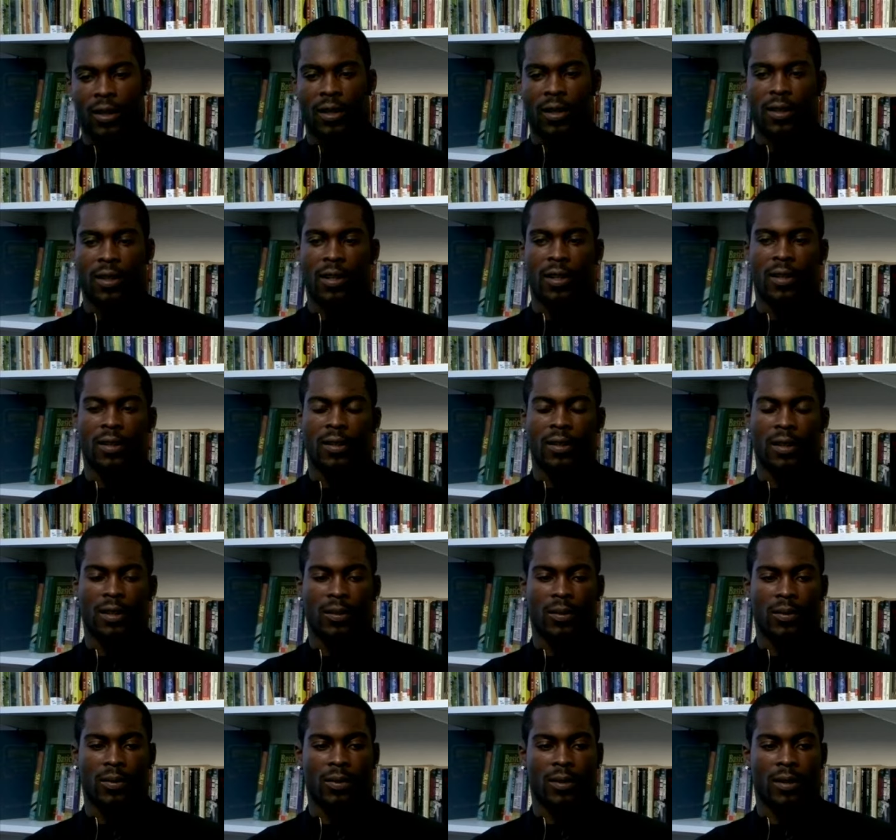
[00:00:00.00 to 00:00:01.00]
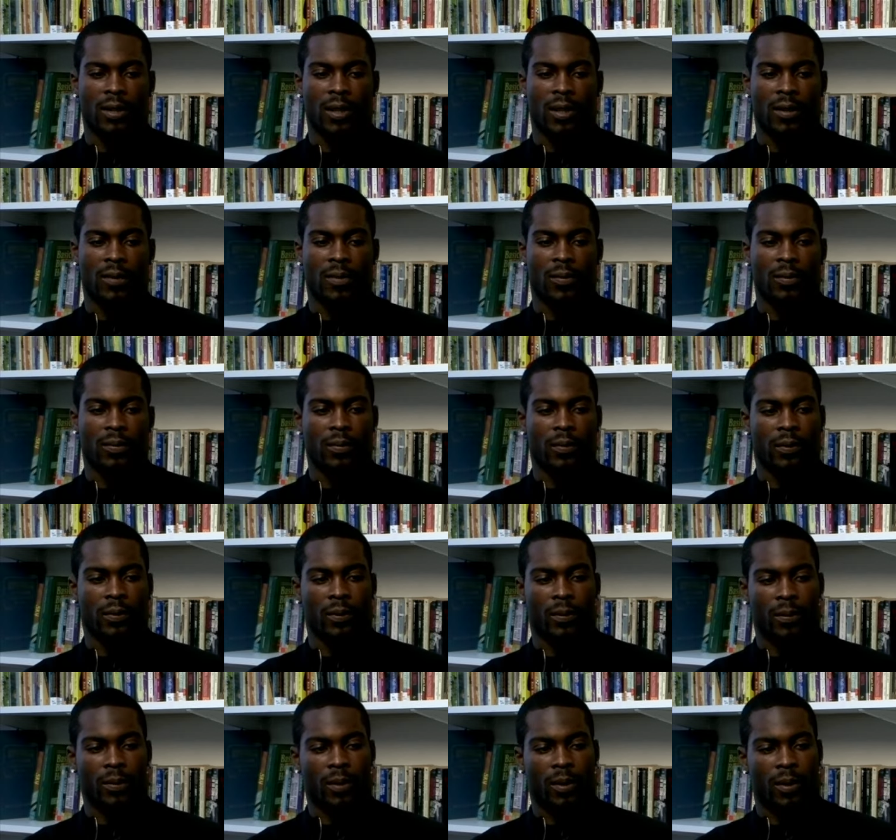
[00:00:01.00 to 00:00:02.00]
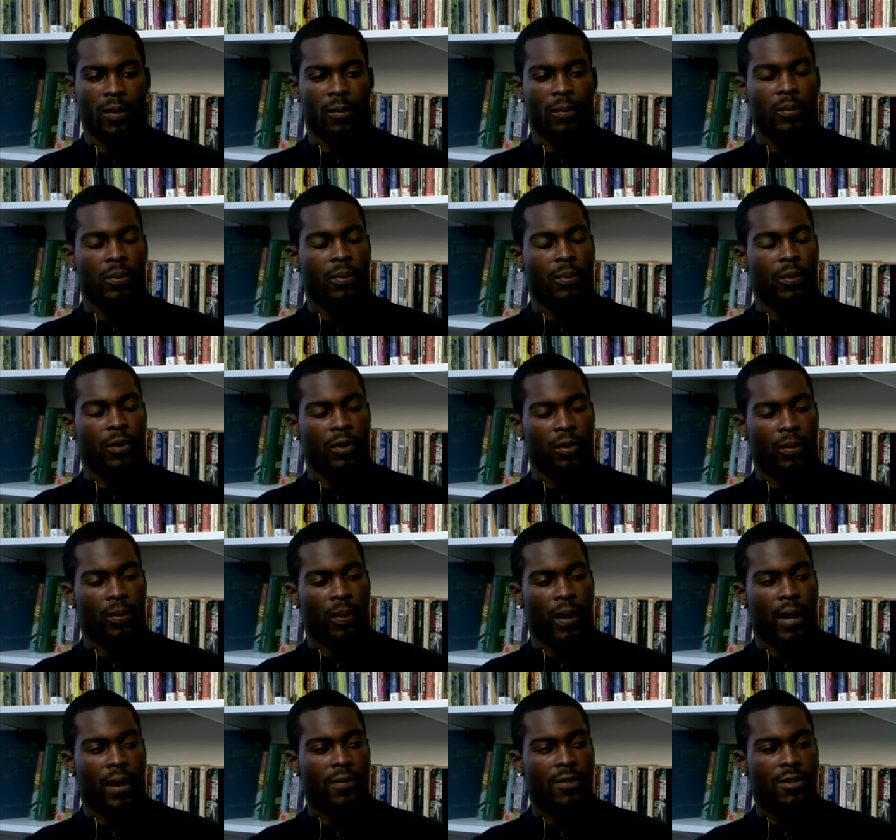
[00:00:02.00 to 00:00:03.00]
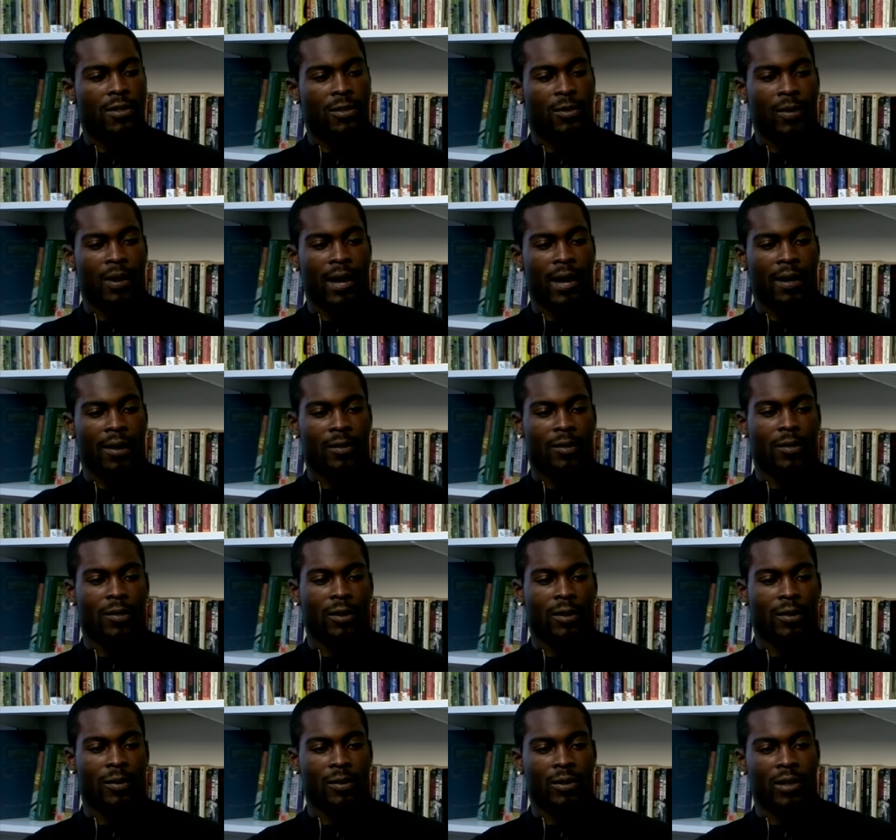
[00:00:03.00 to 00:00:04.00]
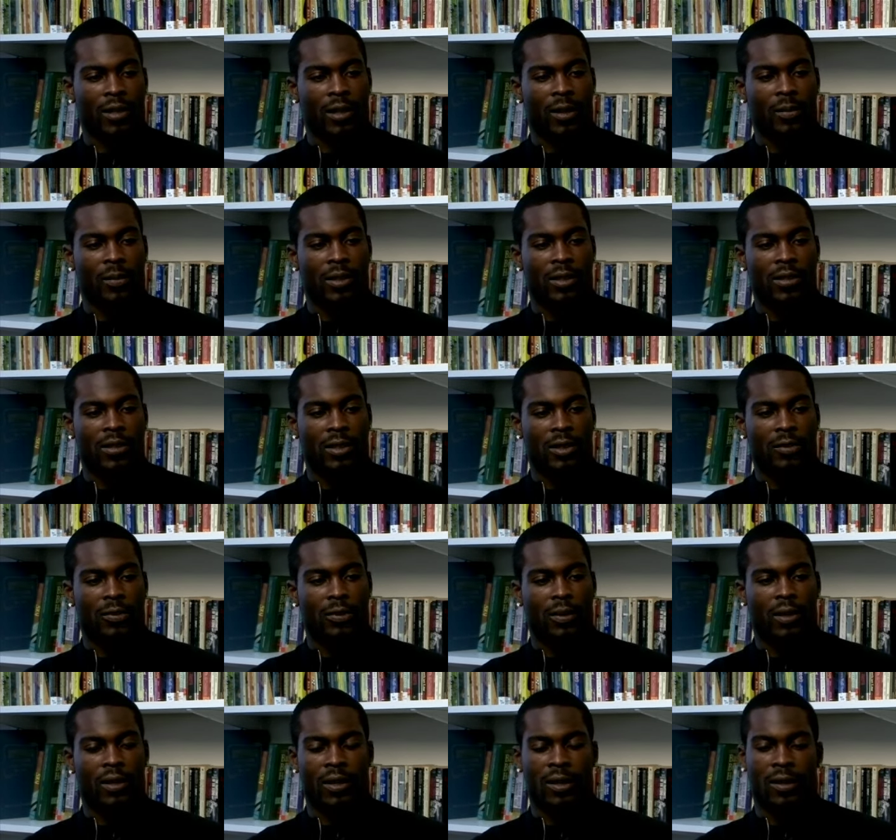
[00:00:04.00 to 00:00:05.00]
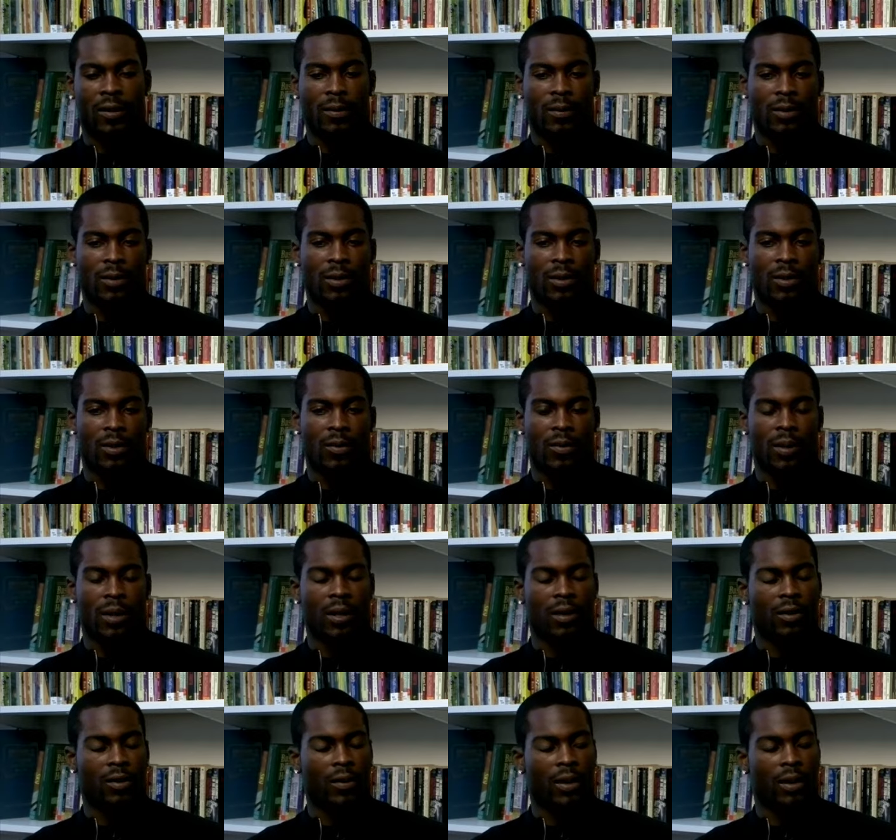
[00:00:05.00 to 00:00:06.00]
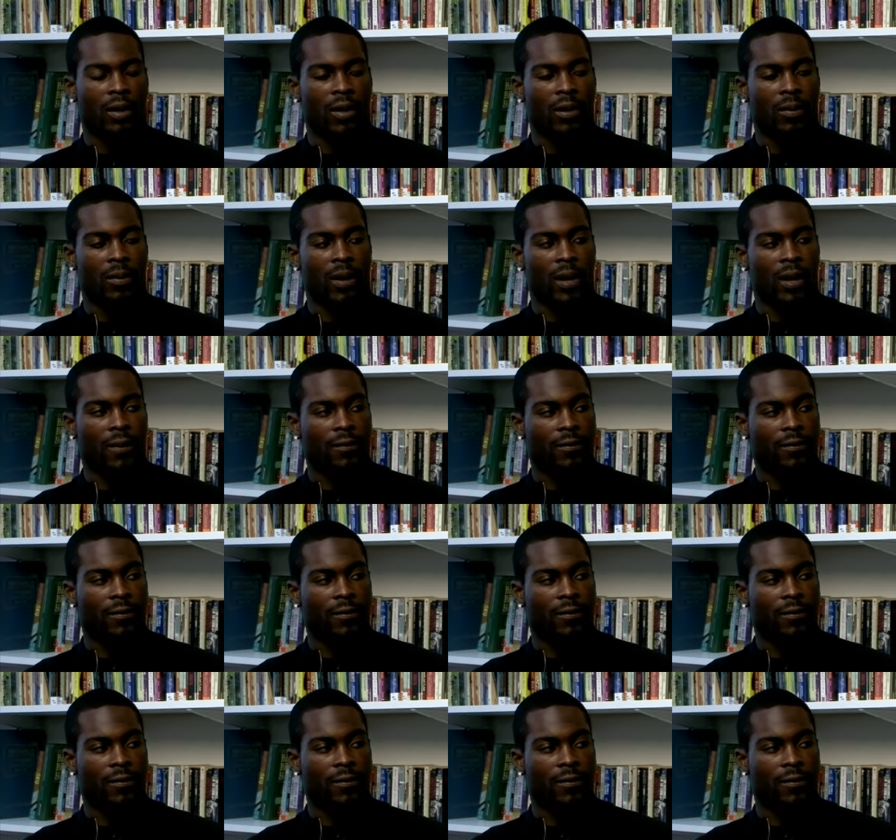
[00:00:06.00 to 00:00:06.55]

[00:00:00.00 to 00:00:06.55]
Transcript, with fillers: and and and, and put me on the path to where I can uh, redeem myself and uh, you know make a great comeback.